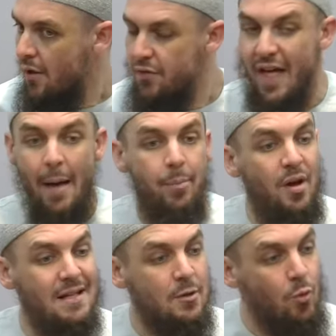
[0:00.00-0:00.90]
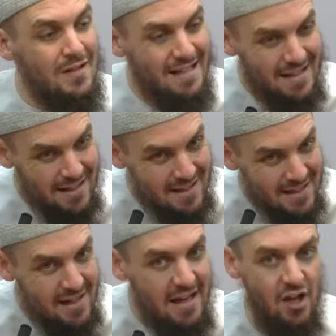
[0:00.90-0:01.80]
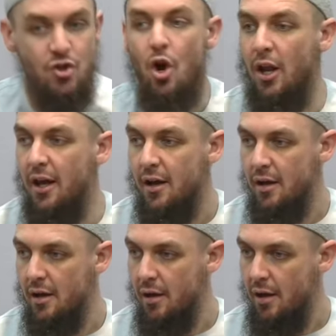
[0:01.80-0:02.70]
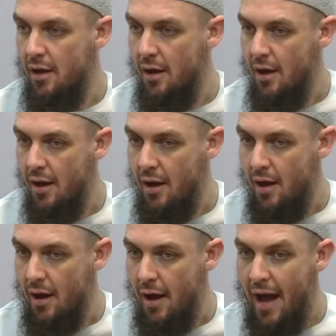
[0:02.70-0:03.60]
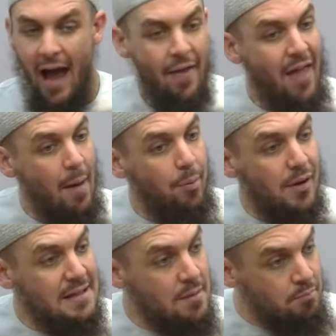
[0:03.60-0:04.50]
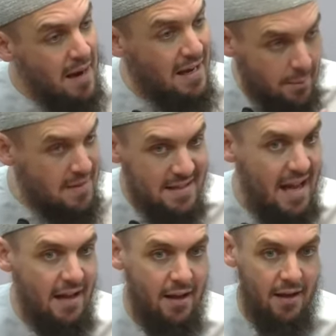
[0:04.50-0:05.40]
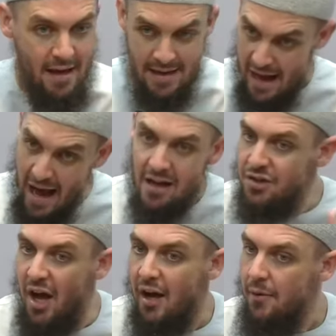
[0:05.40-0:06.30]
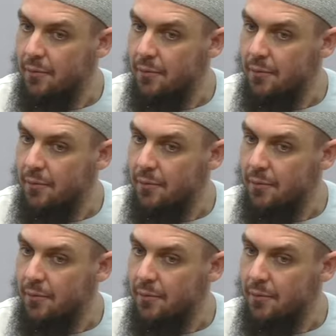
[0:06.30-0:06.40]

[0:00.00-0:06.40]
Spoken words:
That person was a sincere scholar. And that person made a mistake in akhta.